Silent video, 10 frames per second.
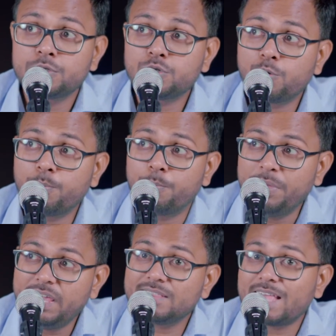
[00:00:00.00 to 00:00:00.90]
to
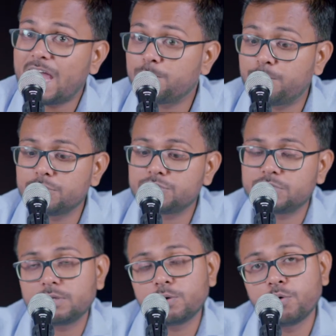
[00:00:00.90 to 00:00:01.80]
being that
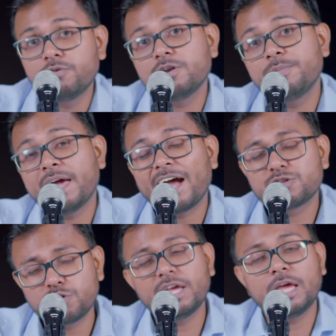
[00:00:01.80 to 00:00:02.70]
person who will be
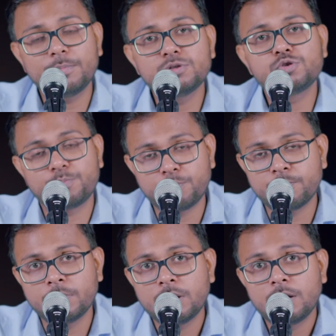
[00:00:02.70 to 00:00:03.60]
actually able
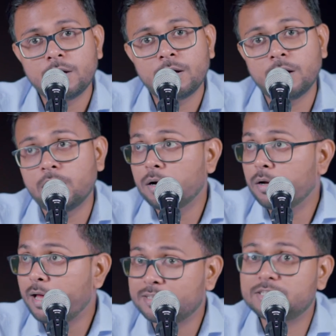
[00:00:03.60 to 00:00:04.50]
to
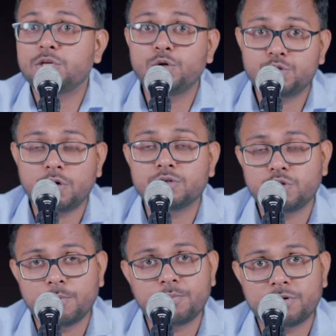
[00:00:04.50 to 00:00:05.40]
execute onto
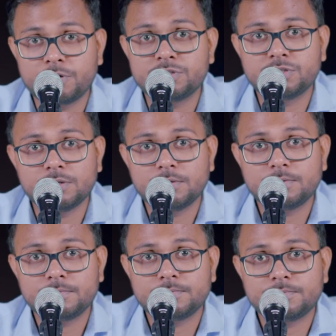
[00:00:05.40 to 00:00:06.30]
your potential.
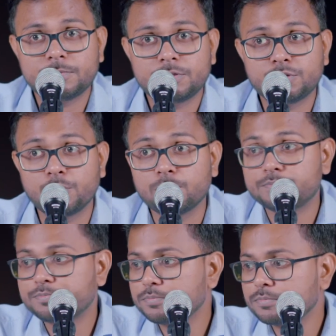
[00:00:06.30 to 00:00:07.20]
So
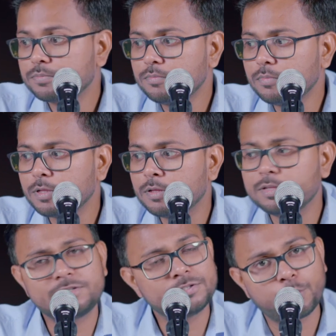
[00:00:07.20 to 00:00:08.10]

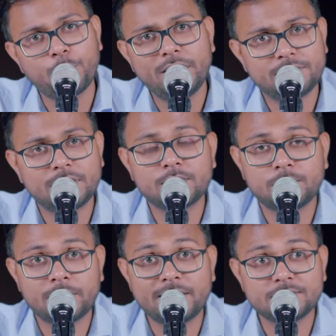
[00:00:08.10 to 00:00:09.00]
this is a great thing,
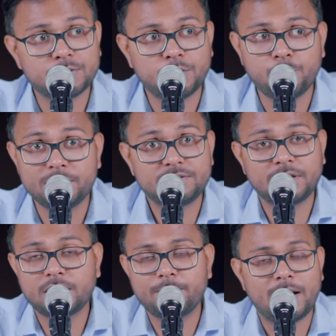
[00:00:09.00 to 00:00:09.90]
guys. You must
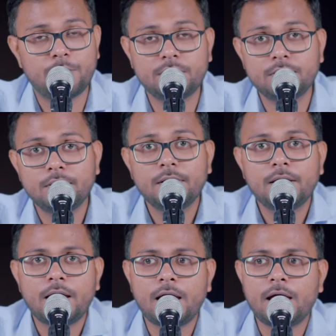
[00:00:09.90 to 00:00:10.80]
think about it,
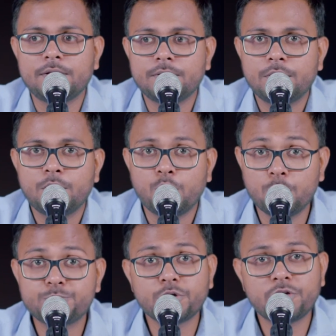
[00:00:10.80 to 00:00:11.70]
and
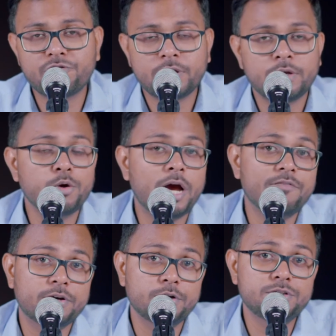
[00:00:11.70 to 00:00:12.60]
hope so if you
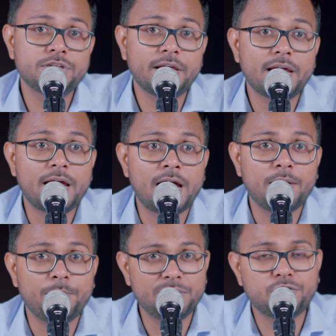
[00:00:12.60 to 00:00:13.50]
have a good day,
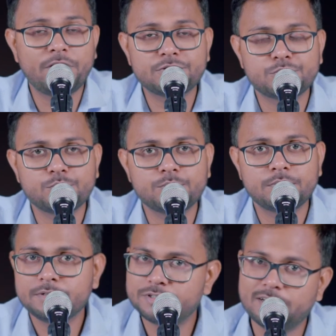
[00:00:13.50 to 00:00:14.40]
and meet you very soon.
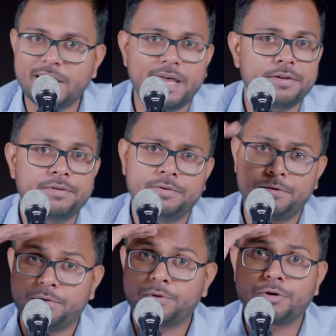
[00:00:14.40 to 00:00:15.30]
Till then,
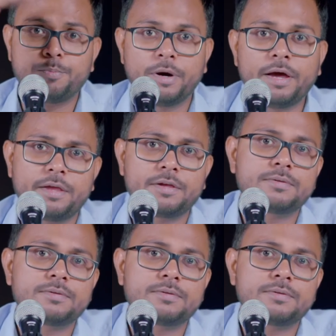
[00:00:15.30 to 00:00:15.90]
goodbye.